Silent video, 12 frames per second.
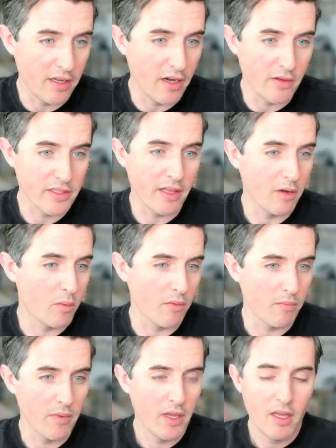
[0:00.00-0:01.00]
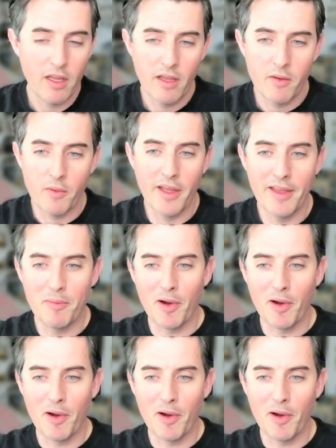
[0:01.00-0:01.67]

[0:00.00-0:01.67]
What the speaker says: It's not like we're like,